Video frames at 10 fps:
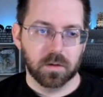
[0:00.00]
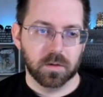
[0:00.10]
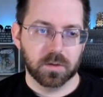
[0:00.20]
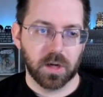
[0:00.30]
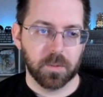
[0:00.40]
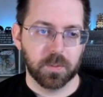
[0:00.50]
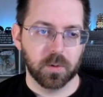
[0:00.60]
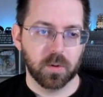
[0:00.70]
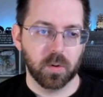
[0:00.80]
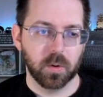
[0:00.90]

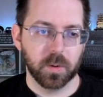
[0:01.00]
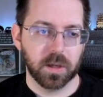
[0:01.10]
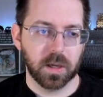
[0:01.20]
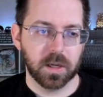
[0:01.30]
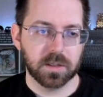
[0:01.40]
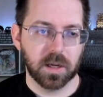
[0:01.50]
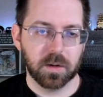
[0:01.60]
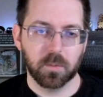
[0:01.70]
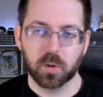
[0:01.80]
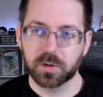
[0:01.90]
Chapel, or we can get 10
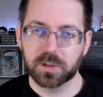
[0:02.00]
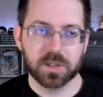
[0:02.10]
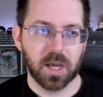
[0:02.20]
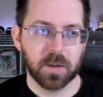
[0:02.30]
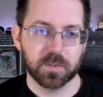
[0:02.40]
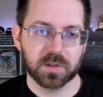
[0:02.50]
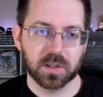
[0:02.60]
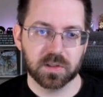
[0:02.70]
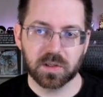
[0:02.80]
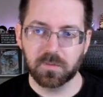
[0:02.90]
more steps.
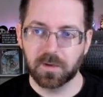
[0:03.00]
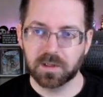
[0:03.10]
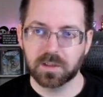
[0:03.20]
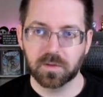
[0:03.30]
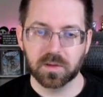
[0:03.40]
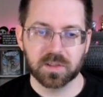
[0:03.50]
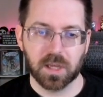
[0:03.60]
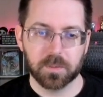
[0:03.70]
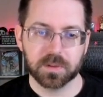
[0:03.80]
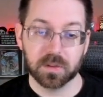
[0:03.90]
Let's invest in the
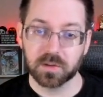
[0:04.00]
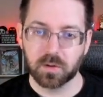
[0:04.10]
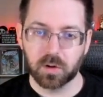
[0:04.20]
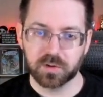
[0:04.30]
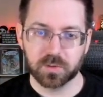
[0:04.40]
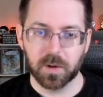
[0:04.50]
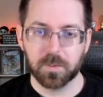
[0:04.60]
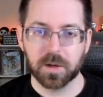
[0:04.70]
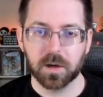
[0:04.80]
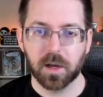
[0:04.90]
steps, because there also might
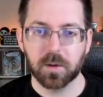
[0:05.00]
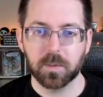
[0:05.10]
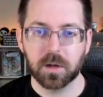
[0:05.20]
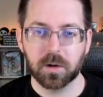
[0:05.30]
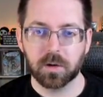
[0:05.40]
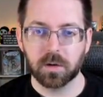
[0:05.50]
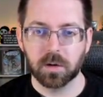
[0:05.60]
be an item in here.